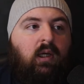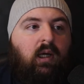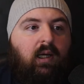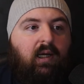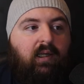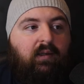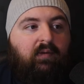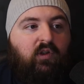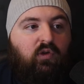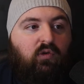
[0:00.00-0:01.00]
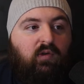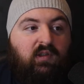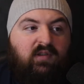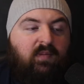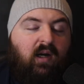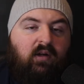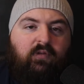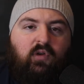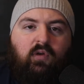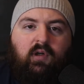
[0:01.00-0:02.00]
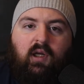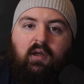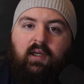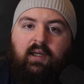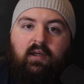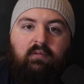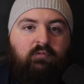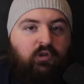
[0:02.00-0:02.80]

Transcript: And it doesn't matter if you're in a